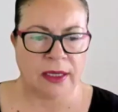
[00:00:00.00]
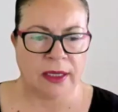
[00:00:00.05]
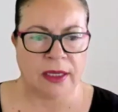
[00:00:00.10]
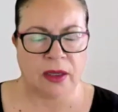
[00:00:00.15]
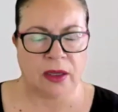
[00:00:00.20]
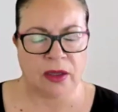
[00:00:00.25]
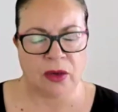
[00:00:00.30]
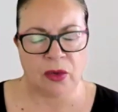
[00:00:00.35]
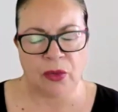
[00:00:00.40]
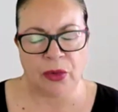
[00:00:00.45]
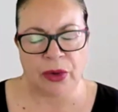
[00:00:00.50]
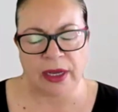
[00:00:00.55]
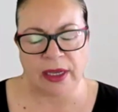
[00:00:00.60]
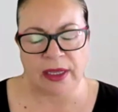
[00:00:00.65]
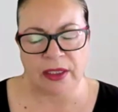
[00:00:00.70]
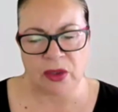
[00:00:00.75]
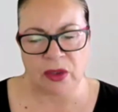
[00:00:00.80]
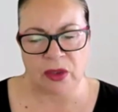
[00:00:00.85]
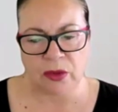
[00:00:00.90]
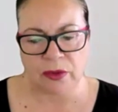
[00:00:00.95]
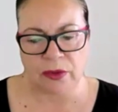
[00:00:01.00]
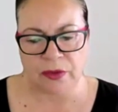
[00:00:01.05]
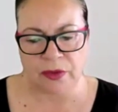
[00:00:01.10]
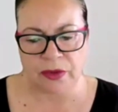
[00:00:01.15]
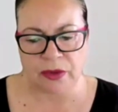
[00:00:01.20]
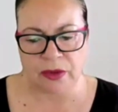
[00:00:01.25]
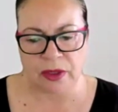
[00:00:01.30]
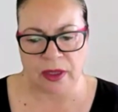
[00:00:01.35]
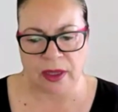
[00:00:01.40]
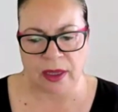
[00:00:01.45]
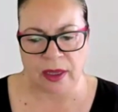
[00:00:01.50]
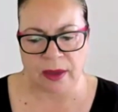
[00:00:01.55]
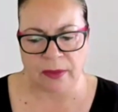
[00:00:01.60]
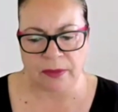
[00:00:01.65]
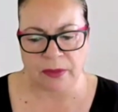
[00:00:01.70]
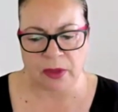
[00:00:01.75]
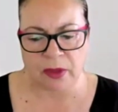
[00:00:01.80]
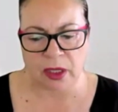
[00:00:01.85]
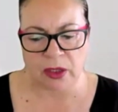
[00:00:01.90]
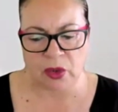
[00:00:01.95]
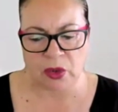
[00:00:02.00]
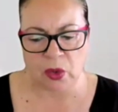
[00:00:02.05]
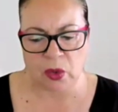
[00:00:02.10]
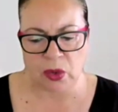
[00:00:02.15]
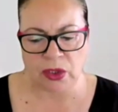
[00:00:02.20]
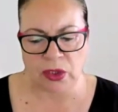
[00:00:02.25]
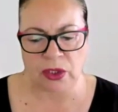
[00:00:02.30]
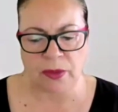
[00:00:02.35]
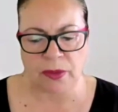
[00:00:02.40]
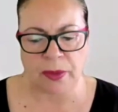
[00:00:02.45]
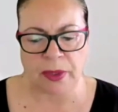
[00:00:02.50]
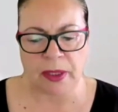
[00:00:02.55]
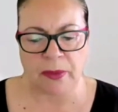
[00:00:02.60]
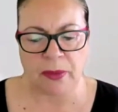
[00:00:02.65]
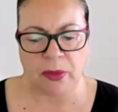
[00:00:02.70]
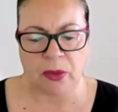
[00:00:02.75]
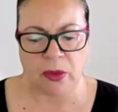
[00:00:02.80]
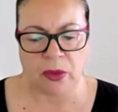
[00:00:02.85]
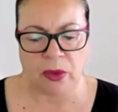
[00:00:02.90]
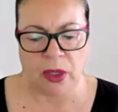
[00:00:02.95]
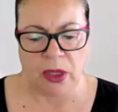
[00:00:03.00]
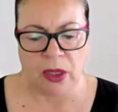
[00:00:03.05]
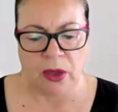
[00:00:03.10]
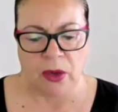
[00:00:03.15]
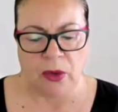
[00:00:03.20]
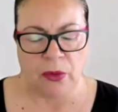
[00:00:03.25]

and it really sort of talks to people